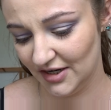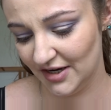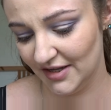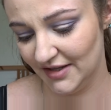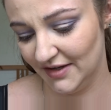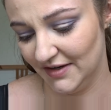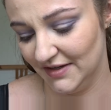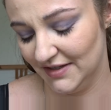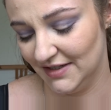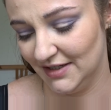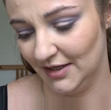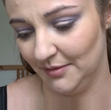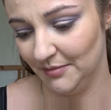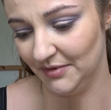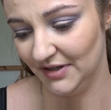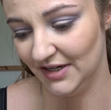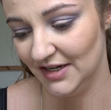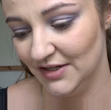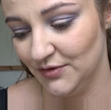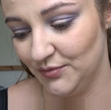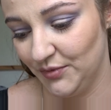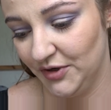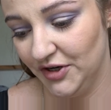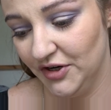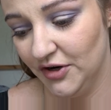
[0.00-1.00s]
You know how there are some
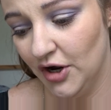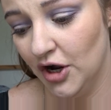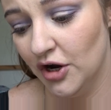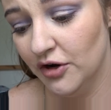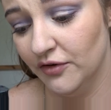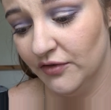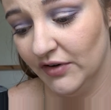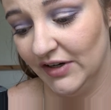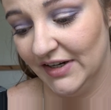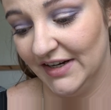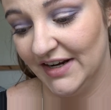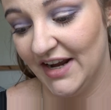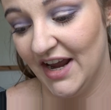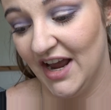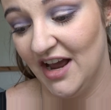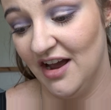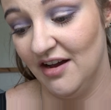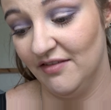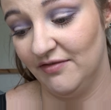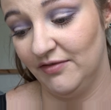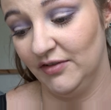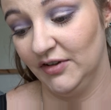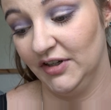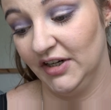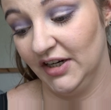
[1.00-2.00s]
days where you're overly
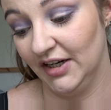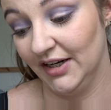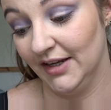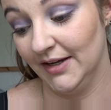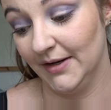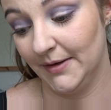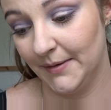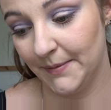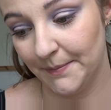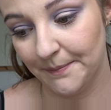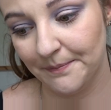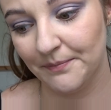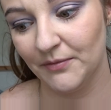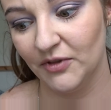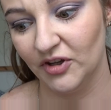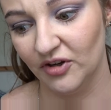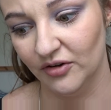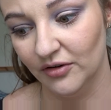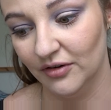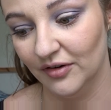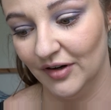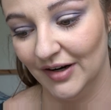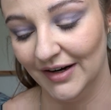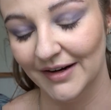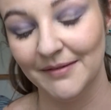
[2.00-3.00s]
careful and you're like,
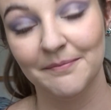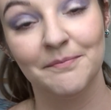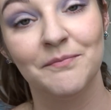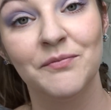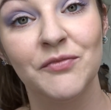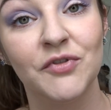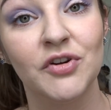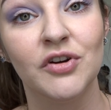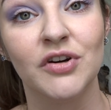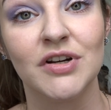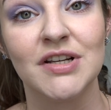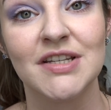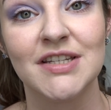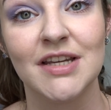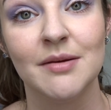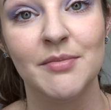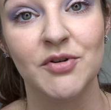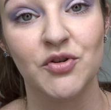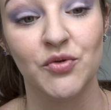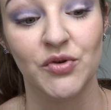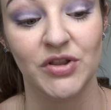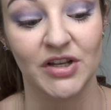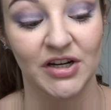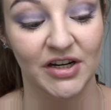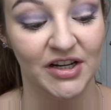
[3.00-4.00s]
all right, gotta stay
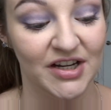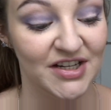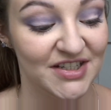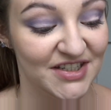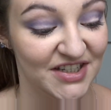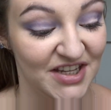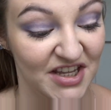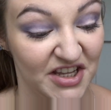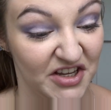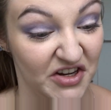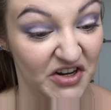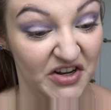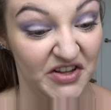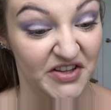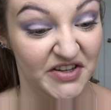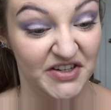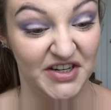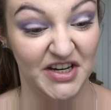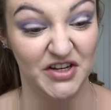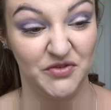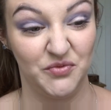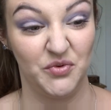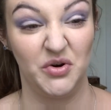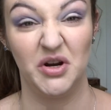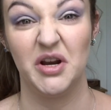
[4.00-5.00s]
between the lines, and then there are other
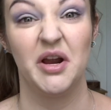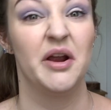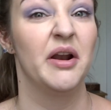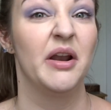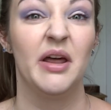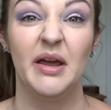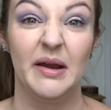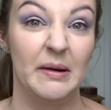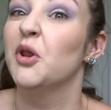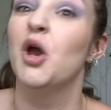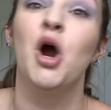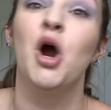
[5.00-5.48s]
days where you're like,